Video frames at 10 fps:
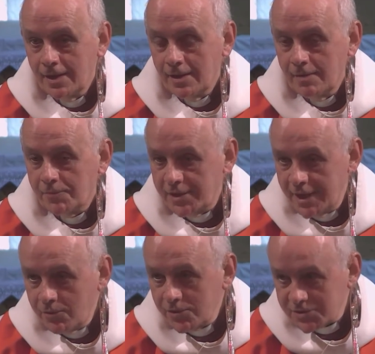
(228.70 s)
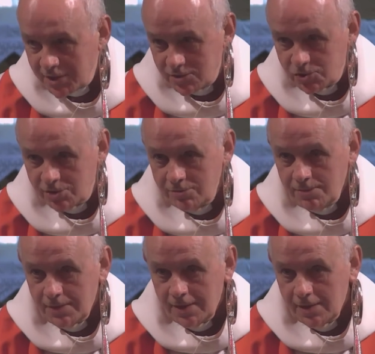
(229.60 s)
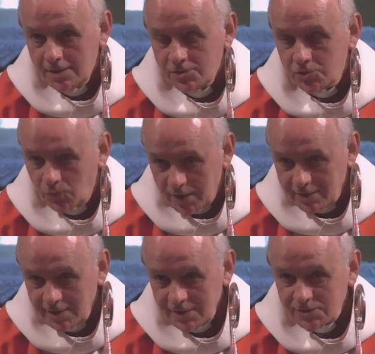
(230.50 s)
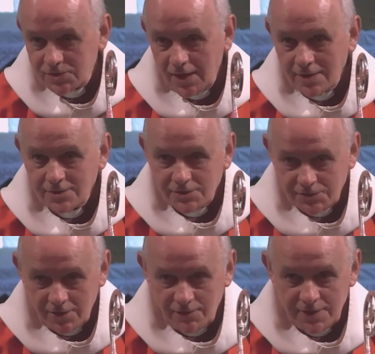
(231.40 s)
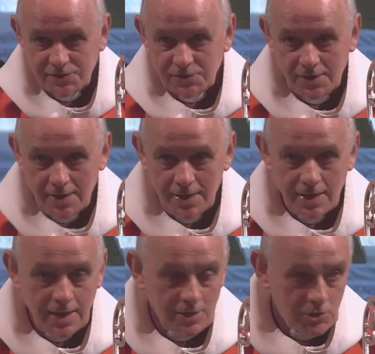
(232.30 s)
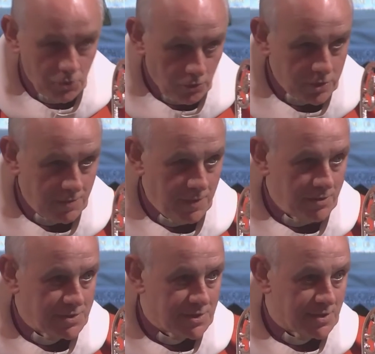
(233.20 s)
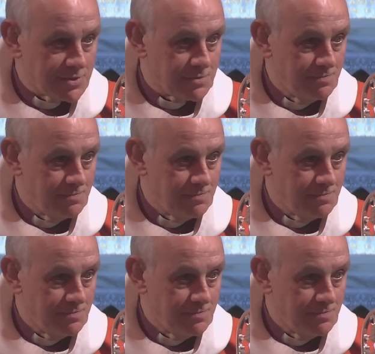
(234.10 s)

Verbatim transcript: But he will send you to witness and to service in your communities.